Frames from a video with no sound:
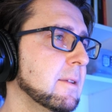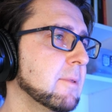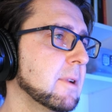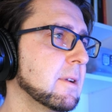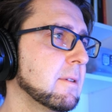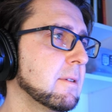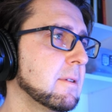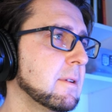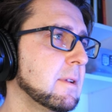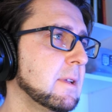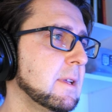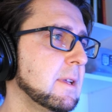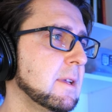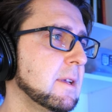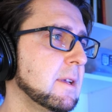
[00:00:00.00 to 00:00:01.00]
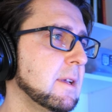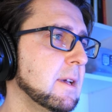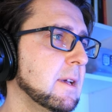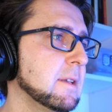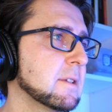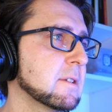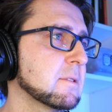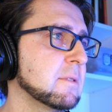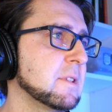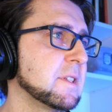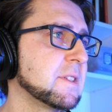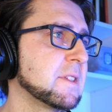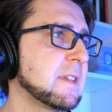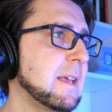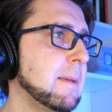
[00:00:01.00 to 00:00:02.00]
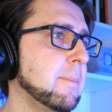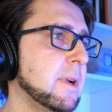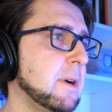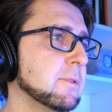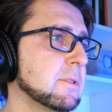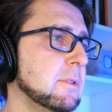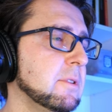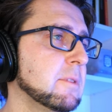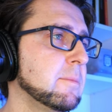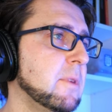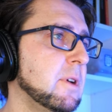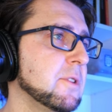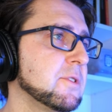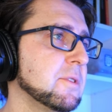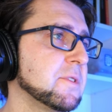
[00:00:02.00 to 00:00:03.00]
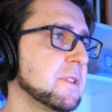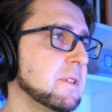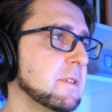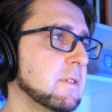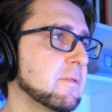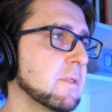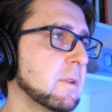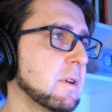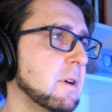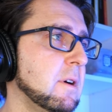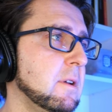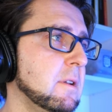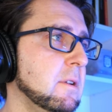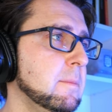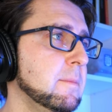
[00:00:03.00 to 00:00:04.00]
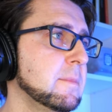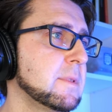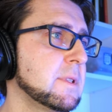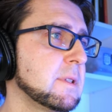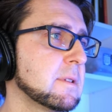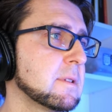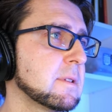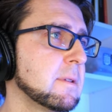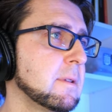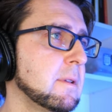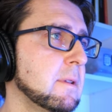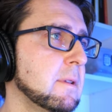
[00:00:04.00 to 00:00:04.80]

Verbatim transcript: there we go. And just going to stamp out all the modules in the different columns.